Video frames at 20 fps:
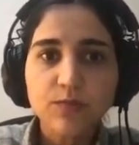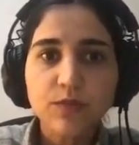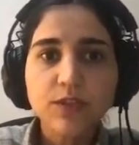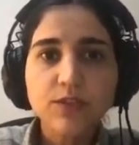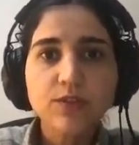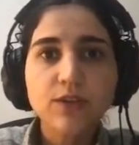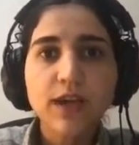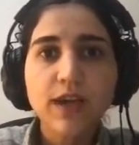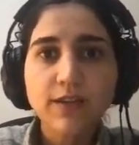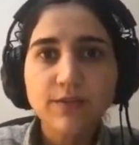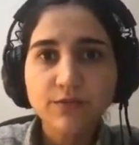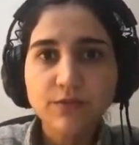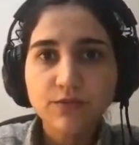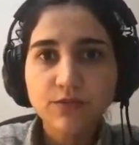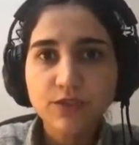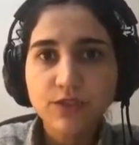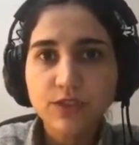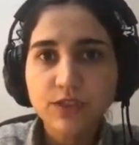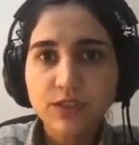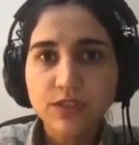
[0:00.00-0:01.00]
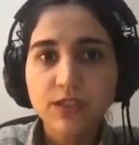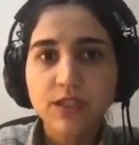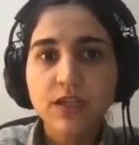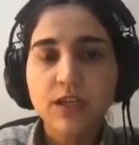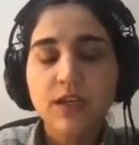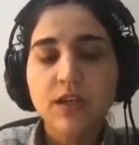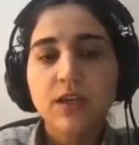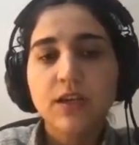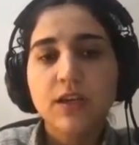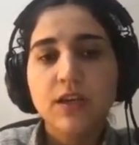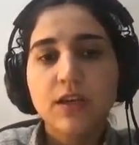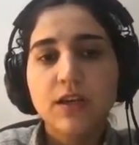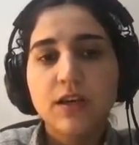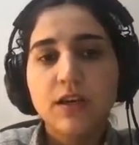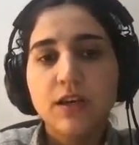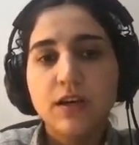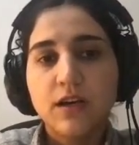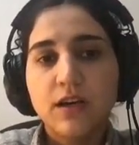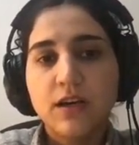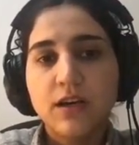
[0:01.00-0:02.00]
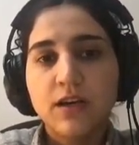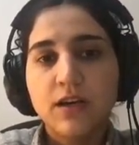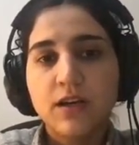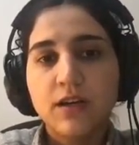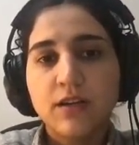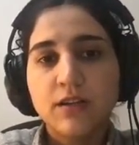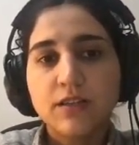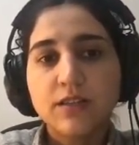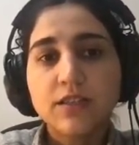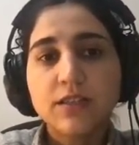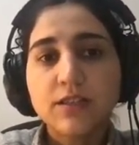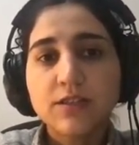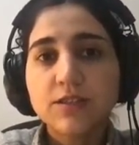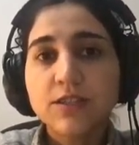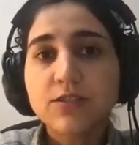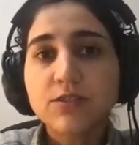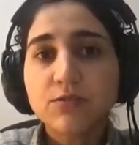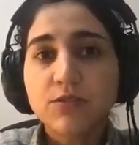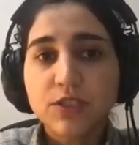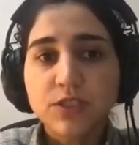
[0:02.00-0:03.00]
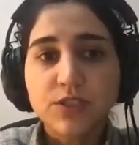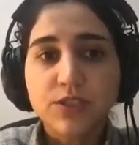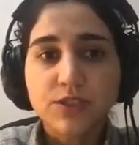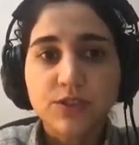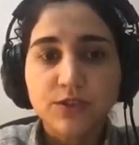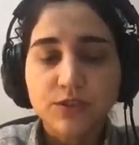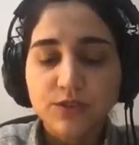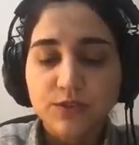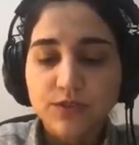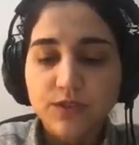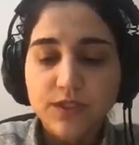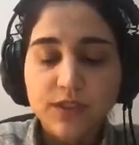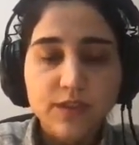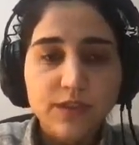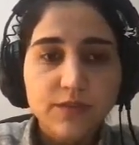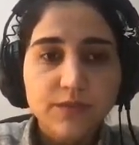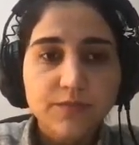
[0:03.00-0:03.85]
But you have to just declare what are you doing.